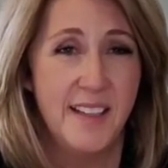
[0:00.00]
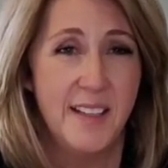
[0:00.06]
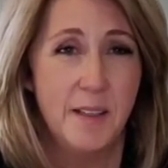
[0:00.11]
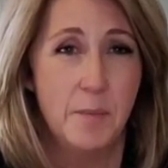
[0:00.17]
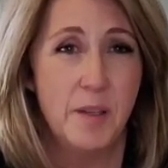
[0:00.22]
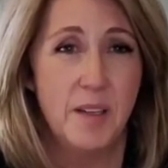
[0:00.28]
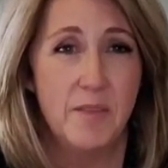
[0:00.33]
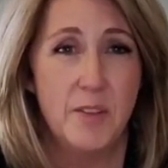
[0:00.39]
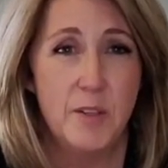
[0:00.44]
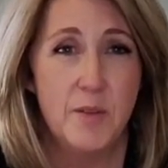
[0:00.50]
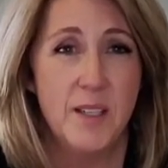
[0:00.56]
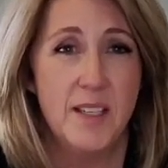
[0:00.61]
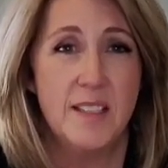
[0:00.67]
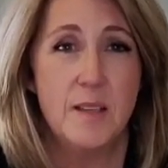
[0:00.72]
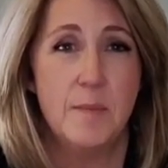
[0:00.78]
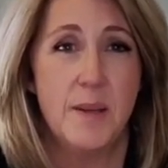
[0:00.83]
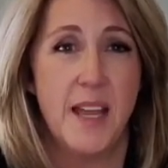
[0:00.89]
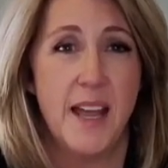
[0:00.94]
But if you need
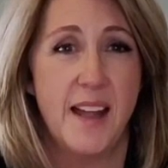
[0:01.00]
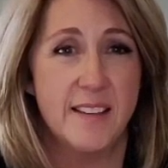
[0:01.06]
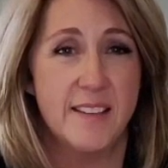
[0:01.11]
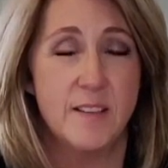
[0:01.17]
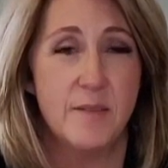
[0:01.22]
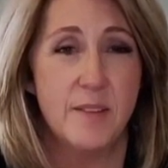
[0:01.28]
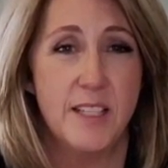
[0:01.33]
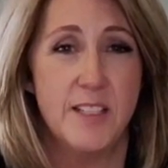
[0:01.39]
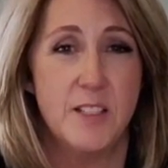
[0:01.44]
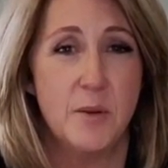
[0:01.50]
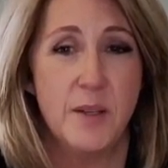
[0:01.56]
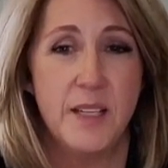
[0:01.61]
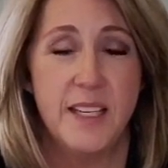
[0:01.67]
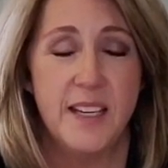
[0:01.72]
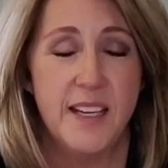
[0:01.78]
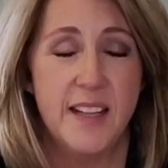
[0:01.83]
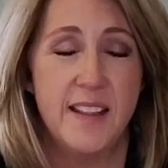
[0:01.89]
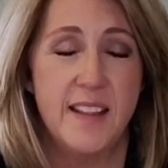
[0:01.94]
to be actively doing
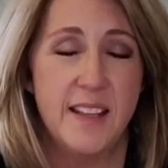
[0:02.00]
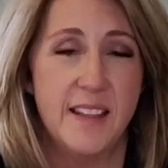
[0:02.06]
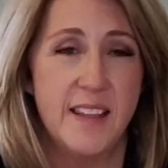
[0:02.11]
anything,